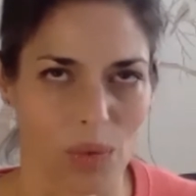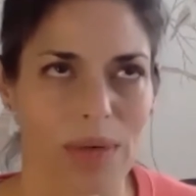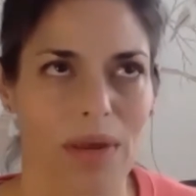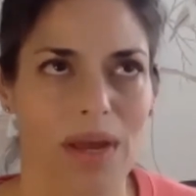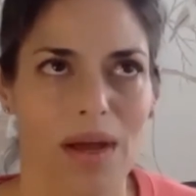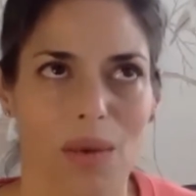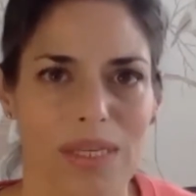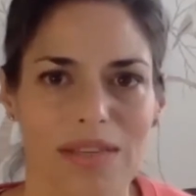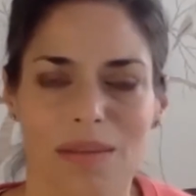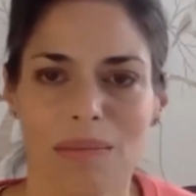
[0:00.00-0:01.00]

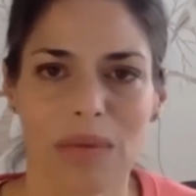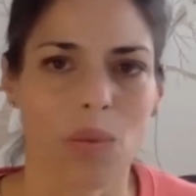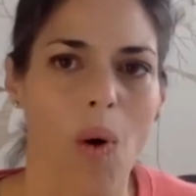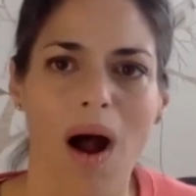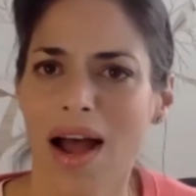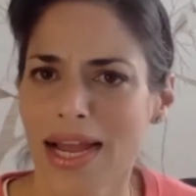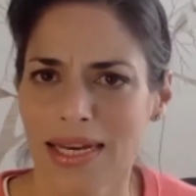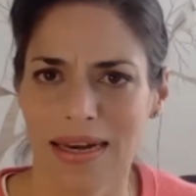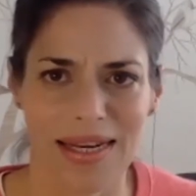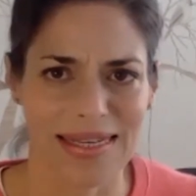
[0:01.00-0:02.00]
Why
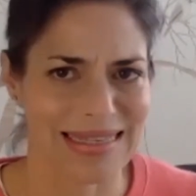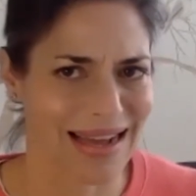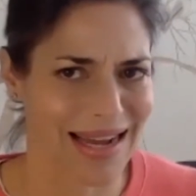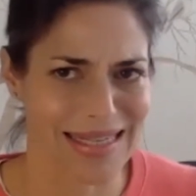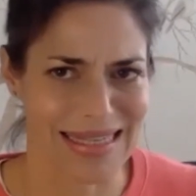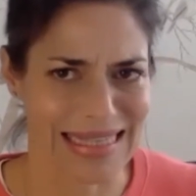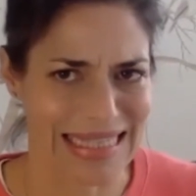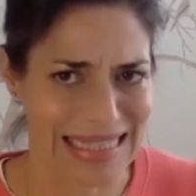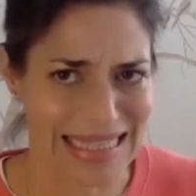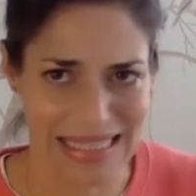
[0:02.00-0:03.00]
did I decide
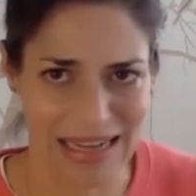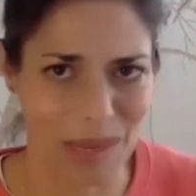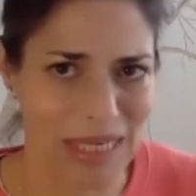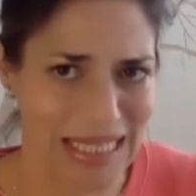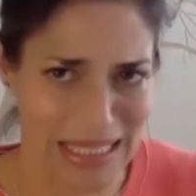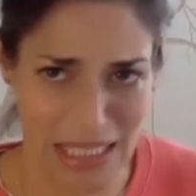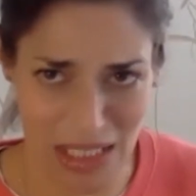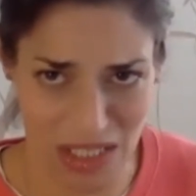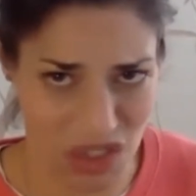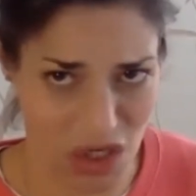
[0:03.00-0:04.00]
that this company needed to
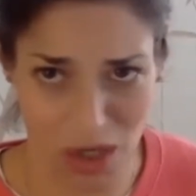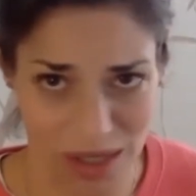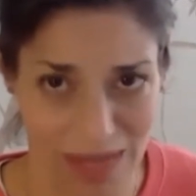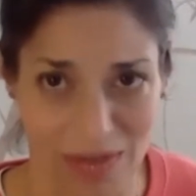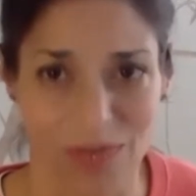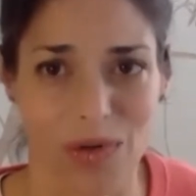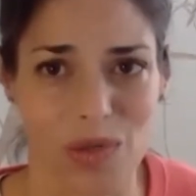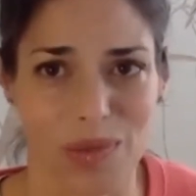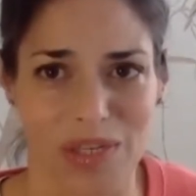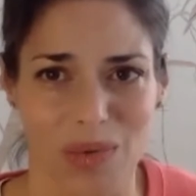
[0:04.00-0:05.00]
start in the first place?